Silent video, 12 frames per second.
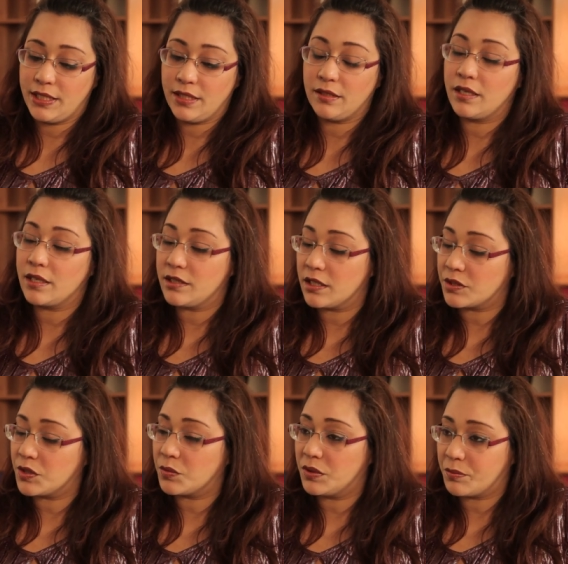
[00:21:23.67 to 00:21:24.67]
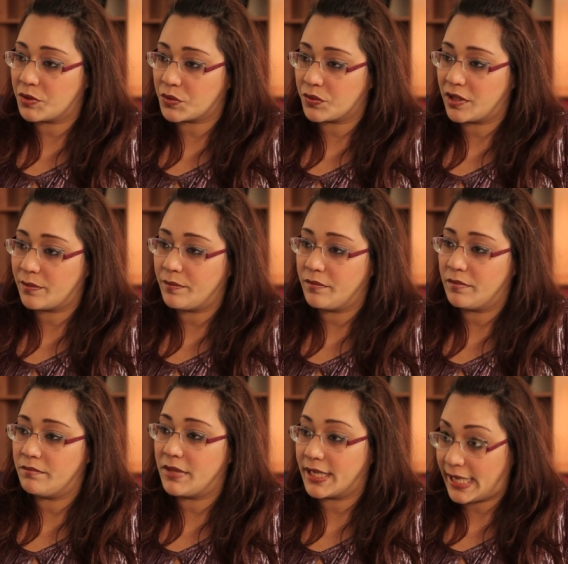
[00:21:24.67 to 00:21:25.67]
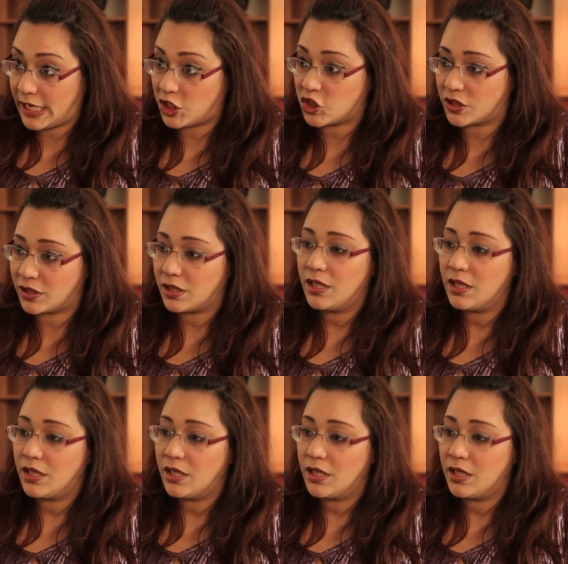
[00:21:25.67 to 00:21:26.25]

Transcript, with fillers: a lot of doctors will prescribe medication.